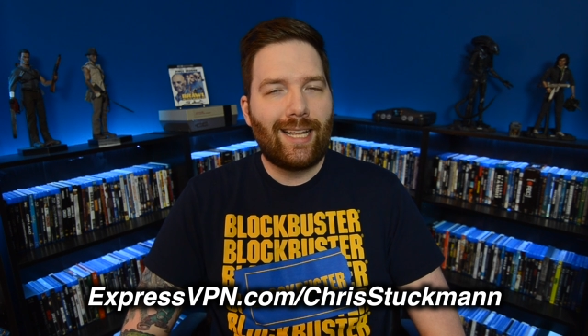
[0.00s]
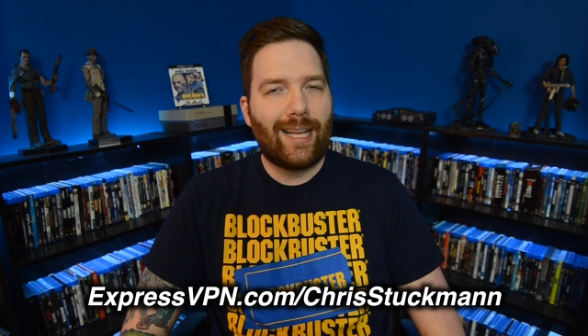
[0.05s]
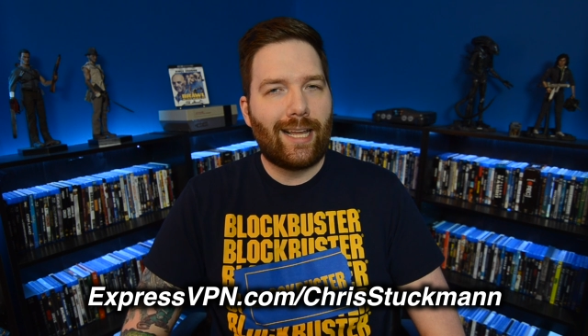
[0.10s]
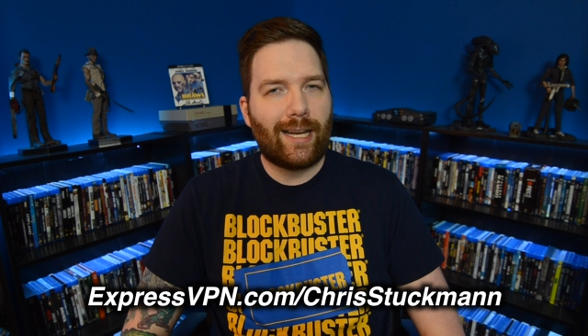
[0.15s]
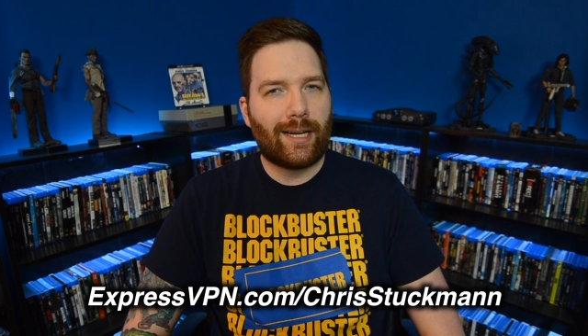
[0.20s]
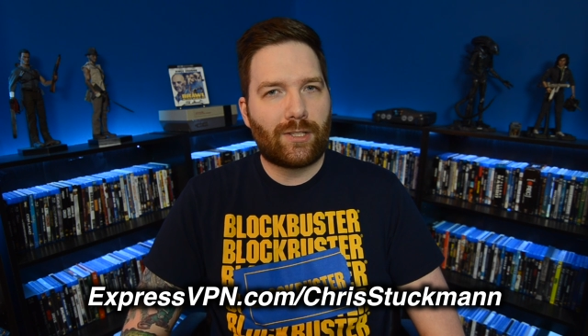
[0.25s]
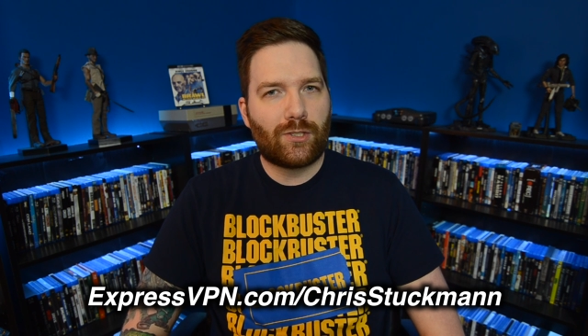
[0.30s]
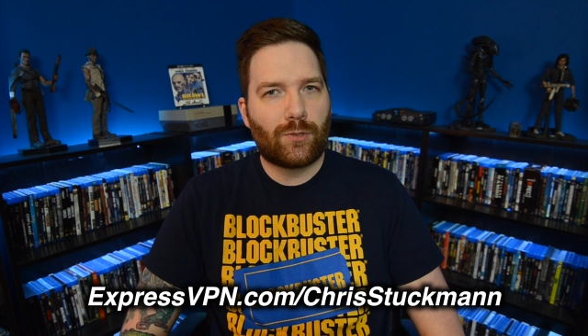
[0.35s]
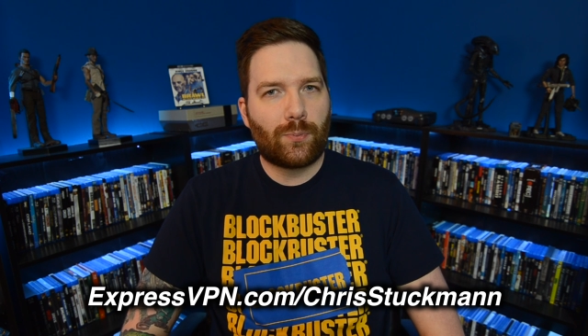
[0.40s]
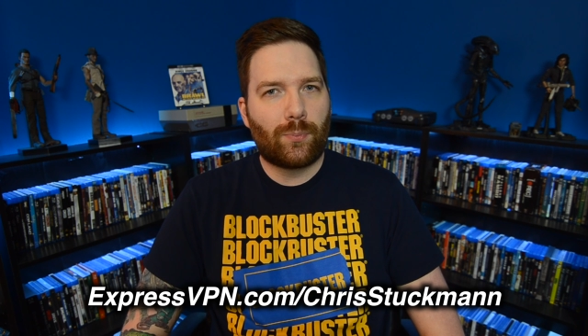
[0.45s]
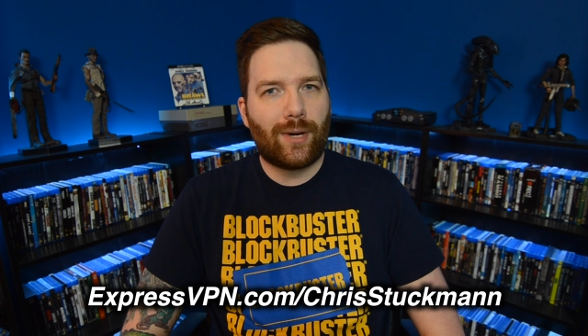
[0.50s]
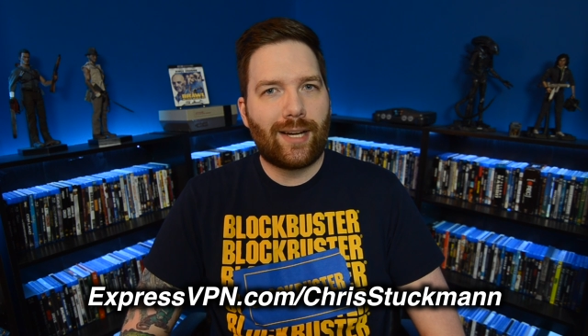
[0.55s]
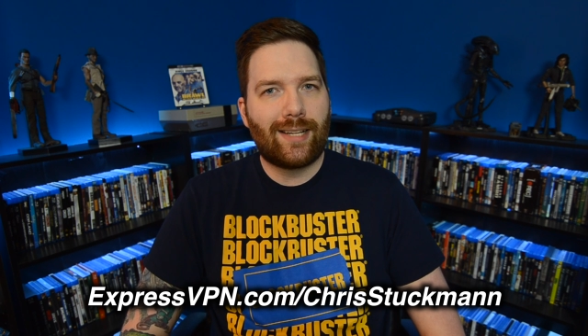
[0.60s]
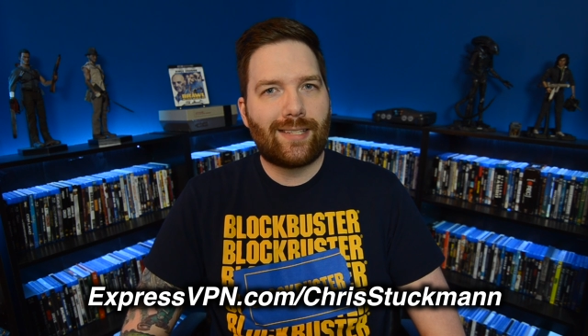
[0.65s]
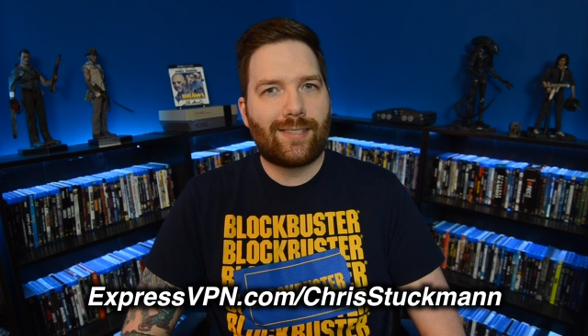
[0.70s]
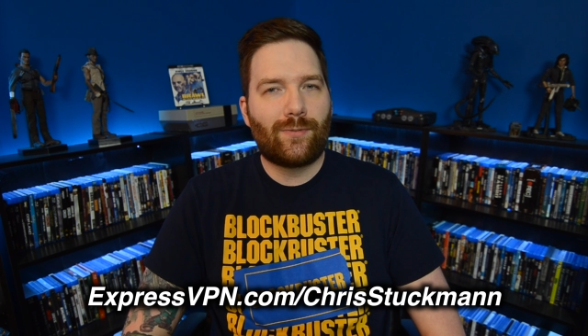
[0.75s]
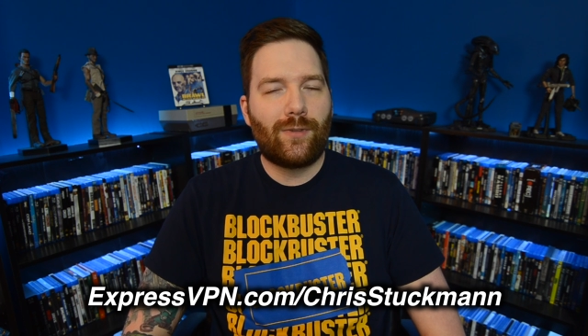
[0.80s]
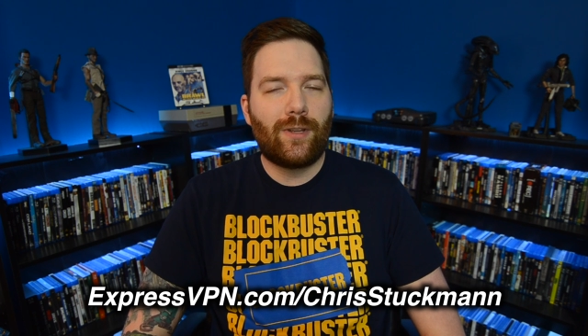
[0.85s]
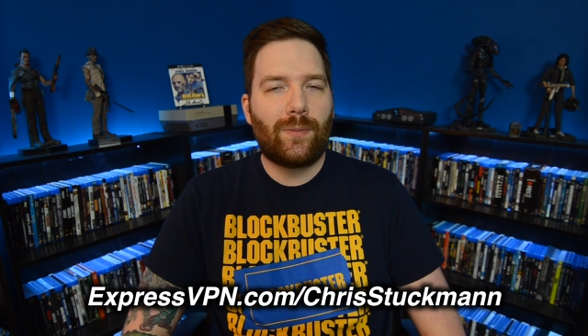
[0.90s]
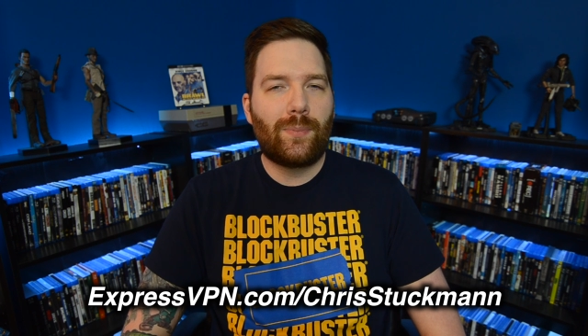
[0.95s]
at
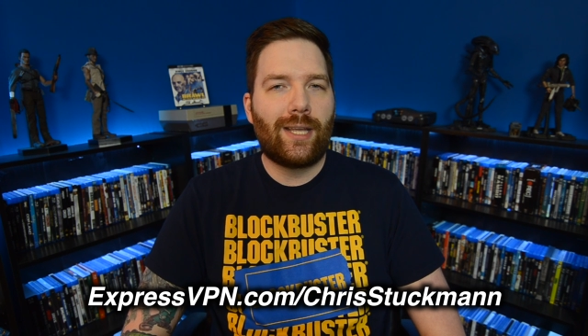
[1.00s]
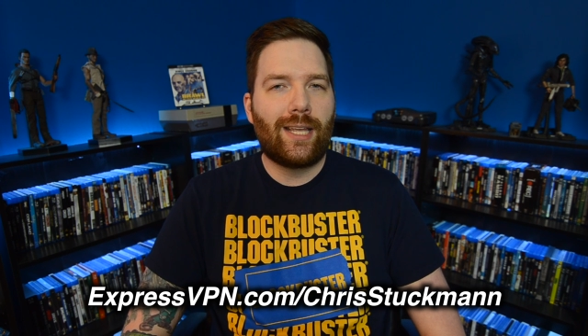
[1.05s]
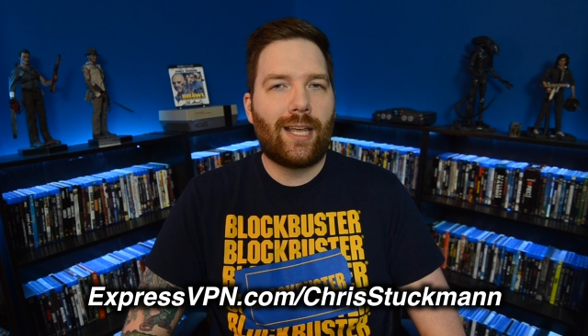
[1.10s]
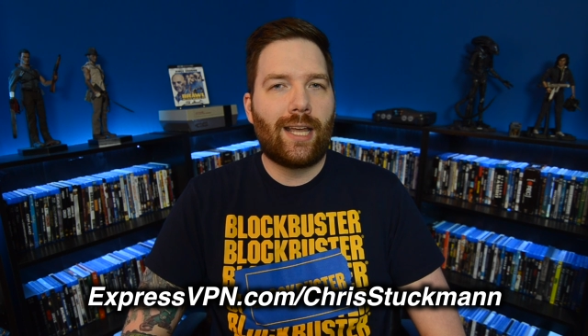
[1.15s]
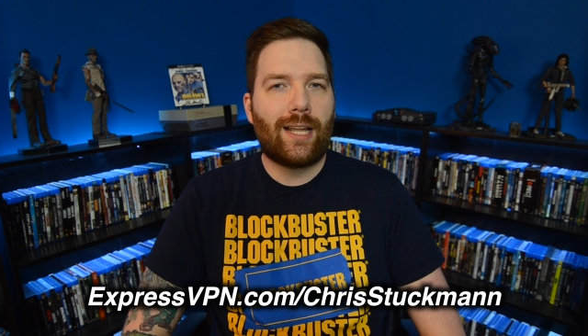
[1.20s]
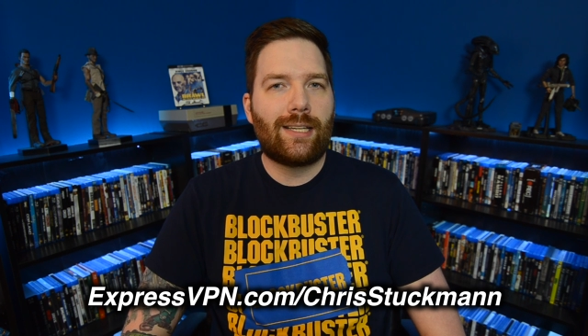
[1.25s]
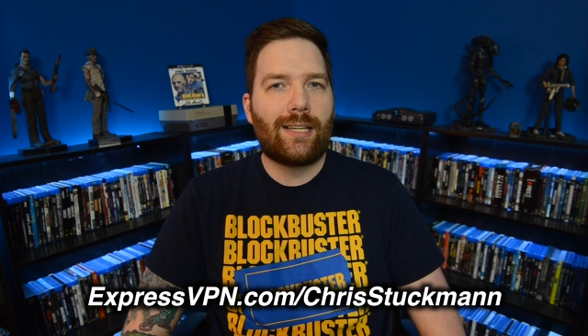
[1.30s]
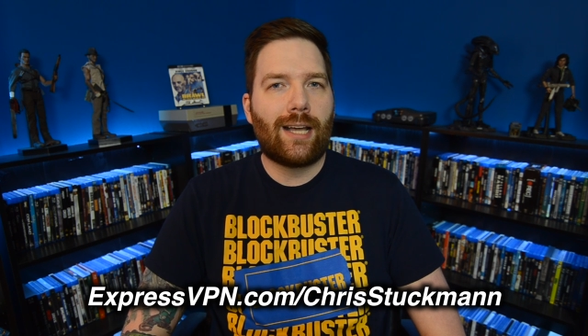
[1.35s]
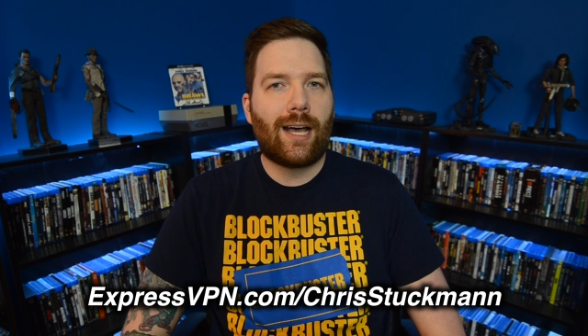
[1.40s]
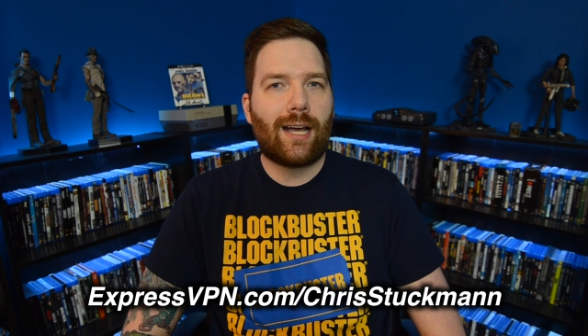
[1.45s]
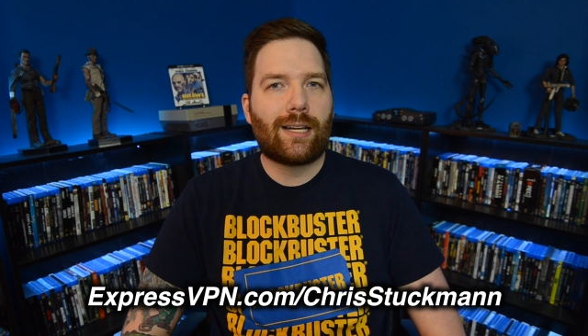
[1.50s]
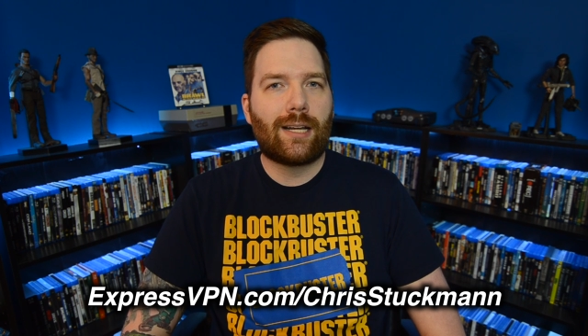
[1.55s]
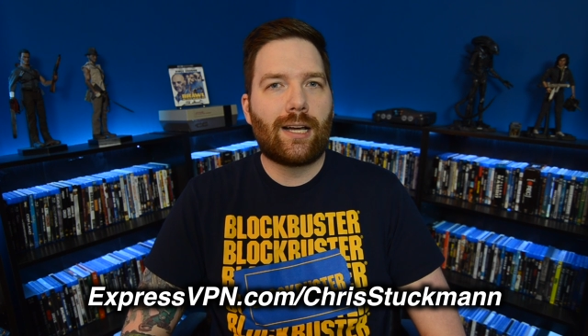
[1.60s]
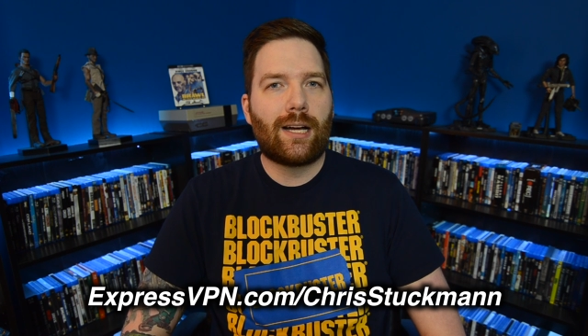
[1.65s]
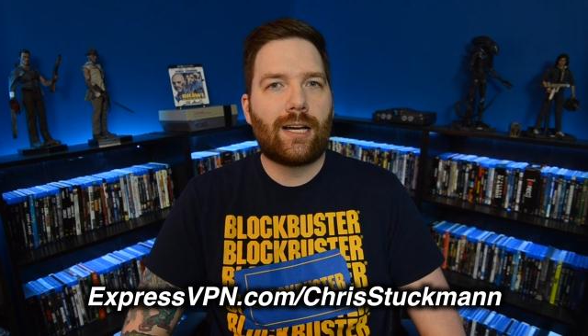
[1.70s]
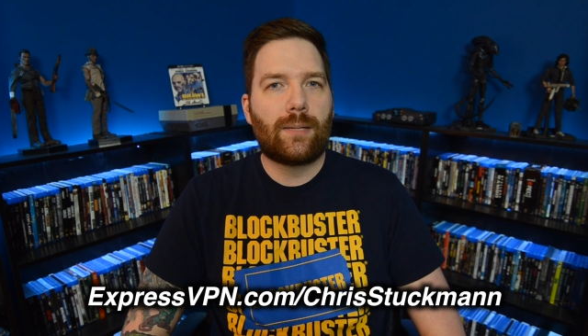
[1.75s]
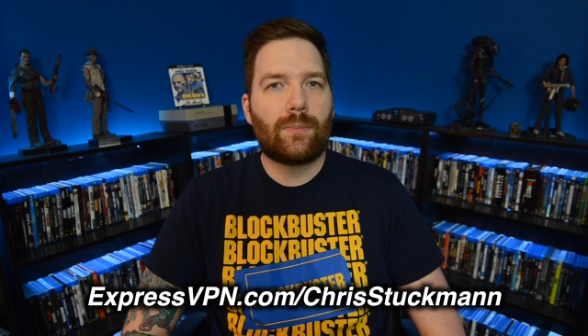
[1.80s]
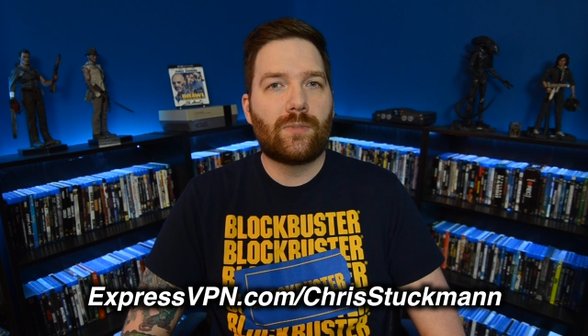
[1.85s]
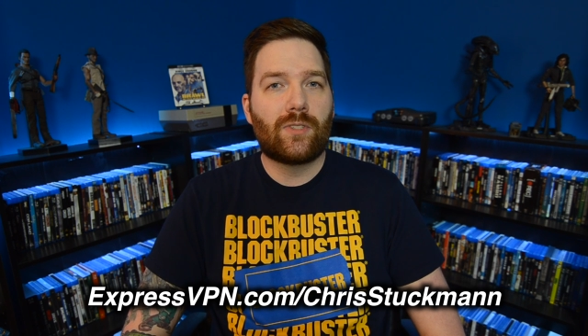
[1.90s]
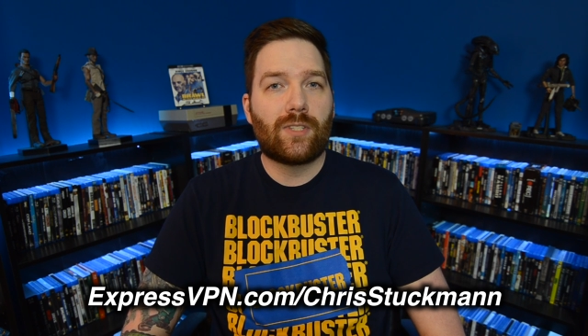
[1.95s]
expressvpn.com